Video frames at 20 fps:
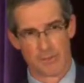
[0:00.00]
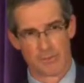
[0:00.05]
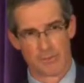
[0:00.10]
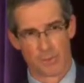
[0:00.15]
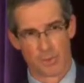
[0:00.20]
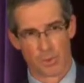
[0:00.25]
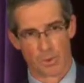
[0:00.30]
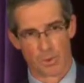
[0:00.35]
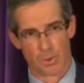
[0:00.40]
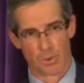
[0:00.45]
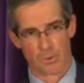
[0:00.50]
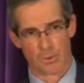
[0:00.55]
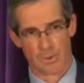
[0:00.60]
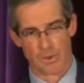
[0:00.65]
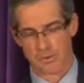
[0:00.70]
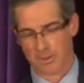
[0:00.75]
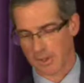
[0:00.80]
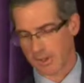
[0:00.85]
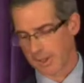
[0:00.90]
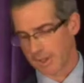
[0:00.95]
for
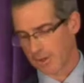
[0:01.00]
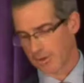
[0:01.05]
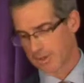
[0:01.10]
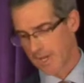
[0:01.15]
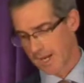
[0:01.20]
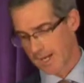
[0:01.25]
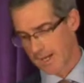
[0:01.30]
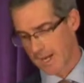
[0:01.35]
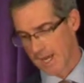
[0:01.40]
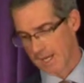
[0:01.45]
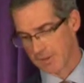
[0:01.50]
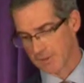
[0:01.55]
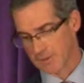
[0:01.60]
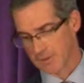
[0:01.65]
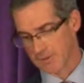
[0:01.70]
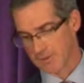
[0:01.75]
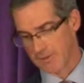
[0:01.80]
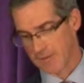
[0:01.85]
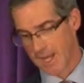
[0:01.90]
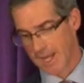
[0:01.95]
these cleaner
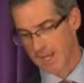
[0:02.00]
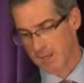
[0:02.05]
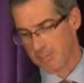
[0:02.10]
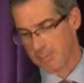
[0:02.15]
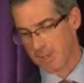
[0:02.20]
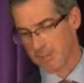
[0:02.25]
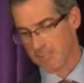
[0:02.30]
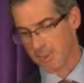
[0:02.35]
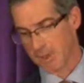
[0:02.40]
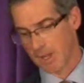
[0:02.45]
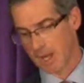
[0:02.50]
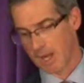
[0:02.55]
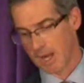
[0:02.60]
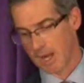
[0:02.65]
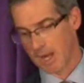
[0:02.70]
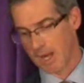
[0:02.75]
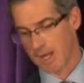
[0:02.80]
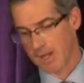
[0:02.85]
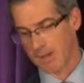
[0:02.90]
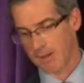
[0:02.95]
technologies, and they could be
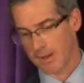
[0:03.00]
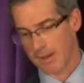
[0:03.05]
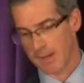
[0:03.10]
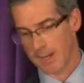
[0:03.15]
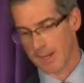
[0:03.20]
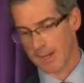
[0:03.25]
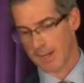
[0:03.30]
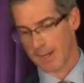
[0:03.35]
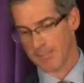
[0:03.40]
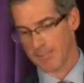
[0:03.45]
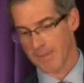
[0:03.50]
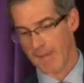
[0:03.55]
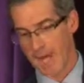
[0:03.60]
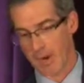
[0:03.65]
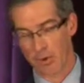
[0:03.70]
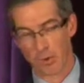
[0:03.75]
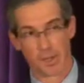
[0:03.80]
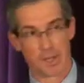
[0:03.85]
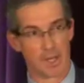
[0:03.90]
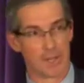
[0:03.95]
applied um,
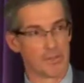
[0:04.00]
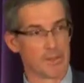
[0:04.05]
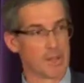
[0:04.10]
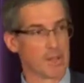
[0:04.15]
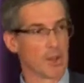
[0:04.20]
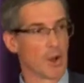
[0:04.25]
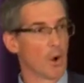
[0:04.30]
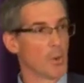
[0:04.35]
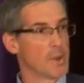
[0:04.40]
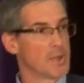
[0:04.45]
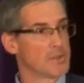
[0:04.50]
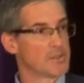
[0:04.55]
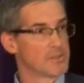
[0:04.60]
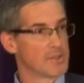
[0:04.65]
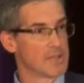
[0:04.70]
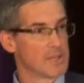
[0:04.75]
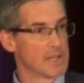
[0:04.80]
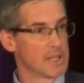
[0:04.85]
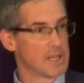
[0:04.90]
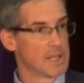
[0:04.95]
not only in the
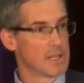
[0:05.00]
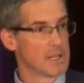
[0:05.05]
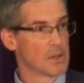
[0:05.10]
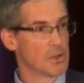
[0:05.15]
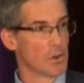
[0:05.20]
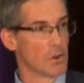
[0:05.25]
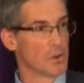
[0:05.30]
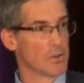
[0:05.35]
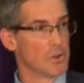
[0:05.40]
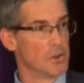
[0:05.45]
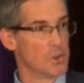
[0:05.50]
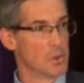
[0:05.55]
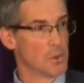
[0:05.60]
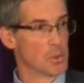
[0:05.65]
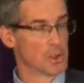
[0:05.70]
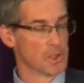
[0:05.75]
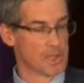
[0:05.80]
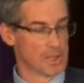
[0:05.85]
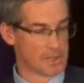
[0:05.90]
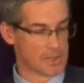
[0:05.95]
OECD or the
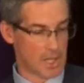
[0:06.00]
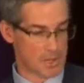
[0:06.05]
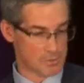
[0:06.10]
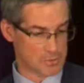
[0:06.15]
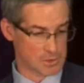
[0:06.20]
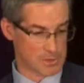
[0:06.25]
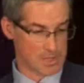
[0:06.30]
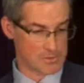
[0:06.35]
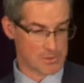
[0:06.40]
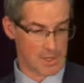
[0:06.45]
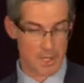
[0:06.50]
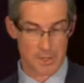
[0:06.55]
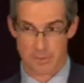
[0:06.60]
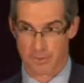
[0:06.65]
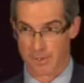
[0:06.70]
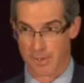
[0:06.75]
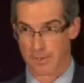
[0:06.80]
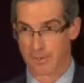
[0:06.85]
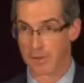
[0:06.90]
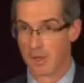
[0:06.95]
newly industrialized
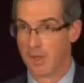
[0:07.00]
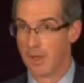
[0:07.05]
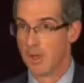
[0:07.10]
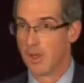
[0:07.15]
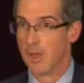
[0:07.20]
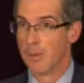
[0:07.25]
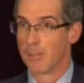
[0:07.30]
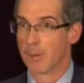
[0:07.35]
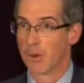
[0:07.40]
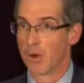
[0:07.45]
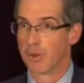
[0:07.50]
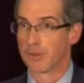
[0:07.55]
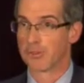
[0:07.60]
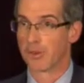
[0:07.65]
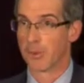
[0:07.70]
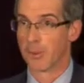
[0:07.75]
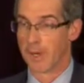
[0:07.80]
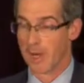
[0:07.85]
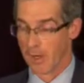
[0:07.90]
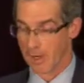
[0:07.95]
countries, but
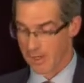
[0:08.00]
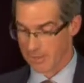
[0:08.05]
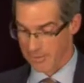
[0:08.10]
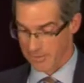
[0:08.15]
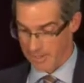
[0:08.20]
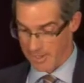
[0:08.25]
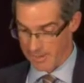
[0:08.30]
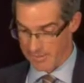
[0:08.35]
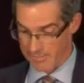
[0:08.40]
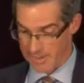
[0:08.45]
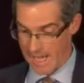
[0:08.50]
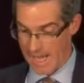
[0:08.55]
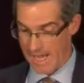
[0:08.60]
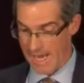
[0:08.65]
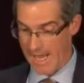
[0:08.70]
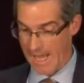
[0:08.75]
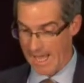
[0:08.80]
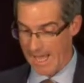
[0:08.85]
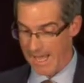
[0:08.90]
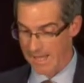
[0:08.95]
also in areas that have
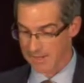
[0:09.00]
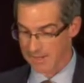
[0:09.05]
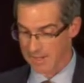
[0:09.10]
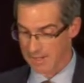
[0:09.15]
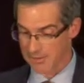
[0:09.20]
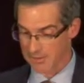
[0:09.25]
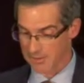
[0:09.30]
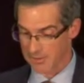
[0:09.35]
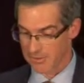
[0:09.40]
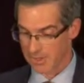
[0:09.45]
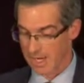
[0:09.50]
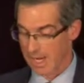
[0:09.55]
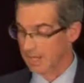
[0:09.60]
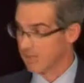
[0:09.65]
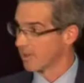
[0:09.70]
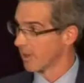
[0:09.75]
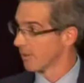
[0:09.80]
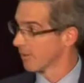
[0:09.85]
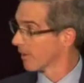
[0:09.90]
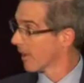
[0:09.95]
not had consistent
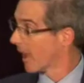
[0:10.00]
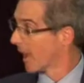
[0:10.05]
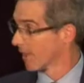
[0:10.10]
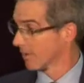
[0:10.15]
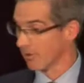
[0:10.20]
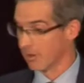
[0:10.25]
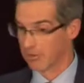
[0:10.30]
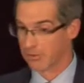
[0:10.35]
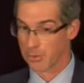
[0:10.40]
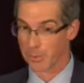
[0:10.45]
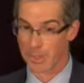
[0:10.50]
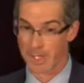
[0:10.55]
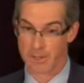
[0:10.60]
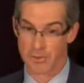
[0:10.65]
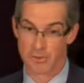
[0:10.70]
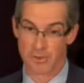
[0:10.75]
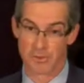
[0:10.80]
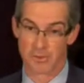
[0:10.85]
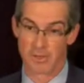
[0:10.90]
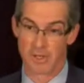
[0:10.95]
access to
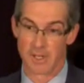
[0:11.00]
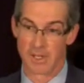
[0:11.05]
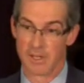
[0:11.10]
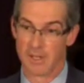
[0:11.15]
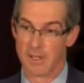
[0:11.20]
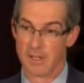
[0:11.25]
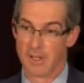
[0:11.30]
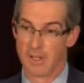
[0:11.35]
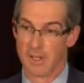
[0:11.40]
electricity.